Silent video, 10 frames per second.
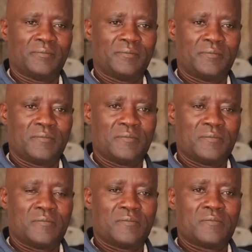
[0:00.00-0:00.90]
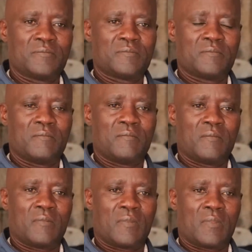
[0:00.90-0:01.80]

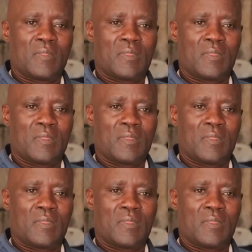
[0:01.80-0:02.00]
Nobody speaks.